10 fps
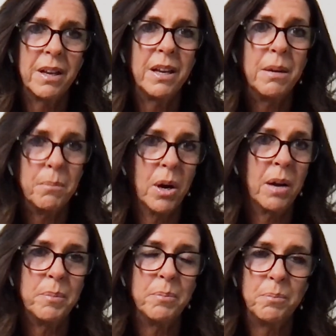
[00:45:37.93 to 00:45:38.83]
in
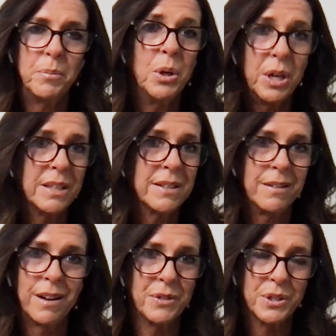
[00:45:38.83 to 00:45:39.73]
my unique
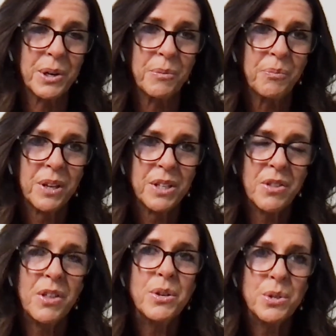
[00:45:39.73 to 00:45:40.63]
lifestyle?
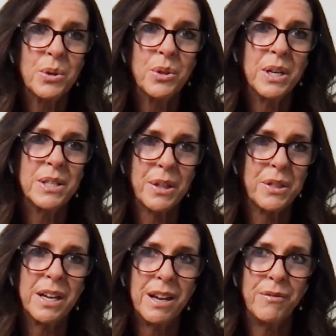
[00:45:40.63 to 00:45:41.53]
So they're the two things I
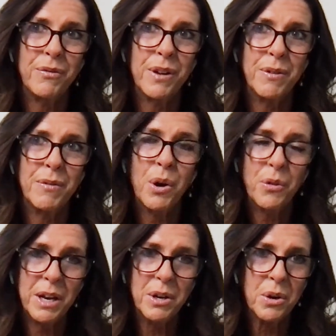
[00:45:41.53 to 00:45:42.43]
think. If you've got
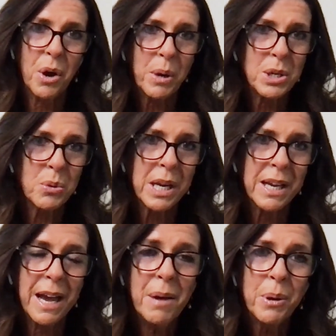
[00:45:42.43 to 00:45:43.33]
that knowing doing
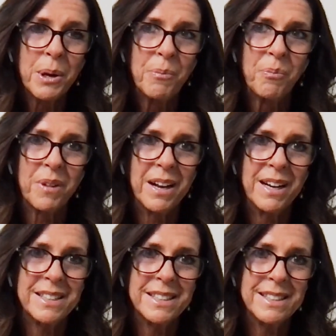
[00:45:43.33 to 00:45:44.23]
gap,
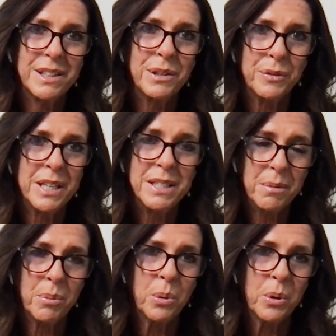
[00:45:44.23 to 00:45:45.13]
ask yourself, is it
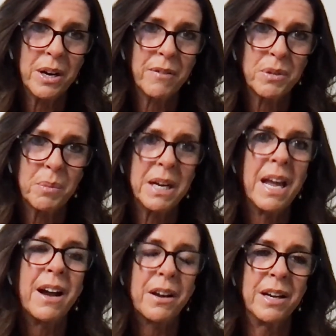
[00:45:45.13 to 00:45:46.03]
important enough to me, and
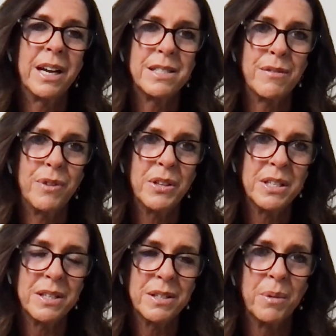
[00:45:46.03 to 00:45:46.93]
how can I actually fit
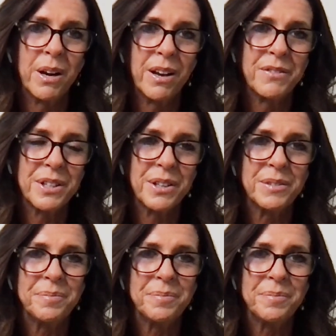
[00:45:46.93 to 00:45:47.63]
this into my lifestyle?